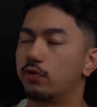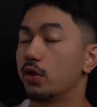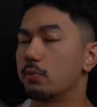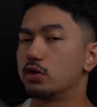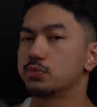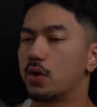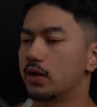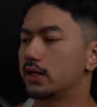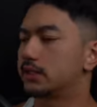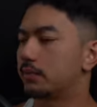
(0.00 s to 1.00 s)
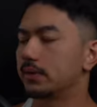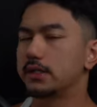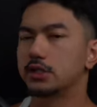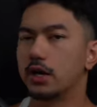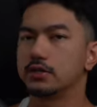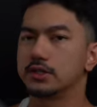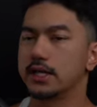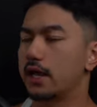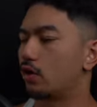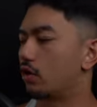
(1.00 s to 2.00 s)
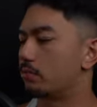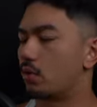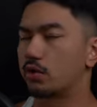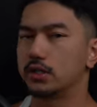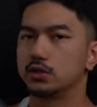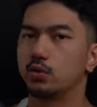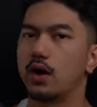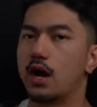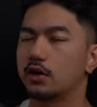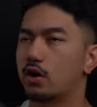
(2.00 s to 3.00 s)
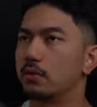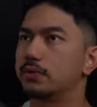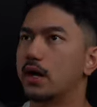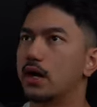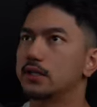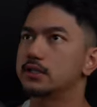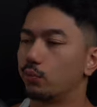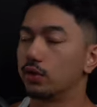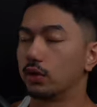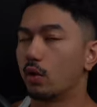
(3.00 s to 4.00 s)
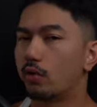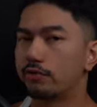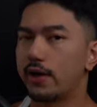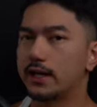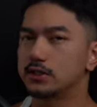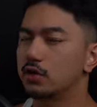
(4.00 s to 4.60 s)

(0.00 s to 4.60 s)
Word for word: For the most part, I typically try to stay on moderate to high carb diets with lower fats,